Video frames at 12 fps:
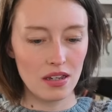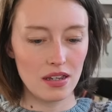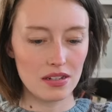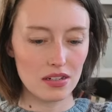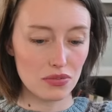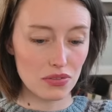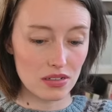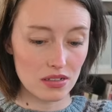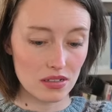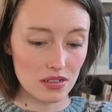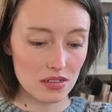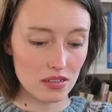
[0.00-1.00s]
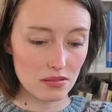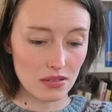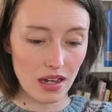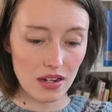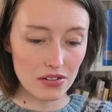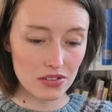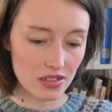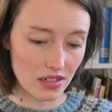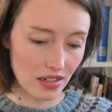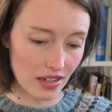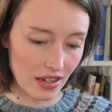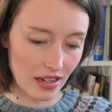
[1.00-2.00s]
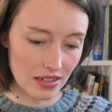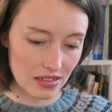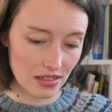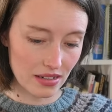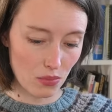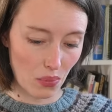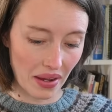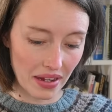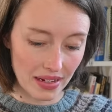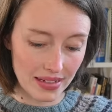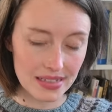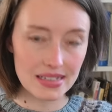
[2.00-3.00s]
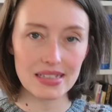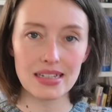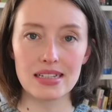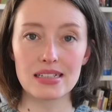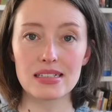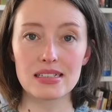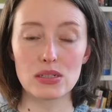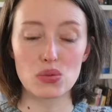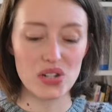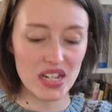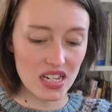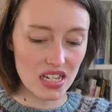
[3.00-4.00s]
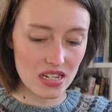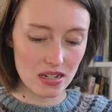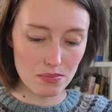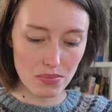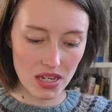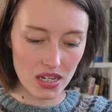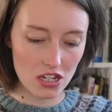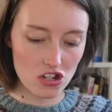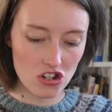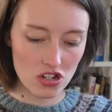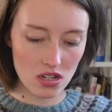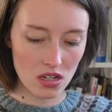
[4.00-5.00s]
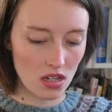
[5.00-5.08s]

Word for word: in different colors that I had, in white and gray and beige.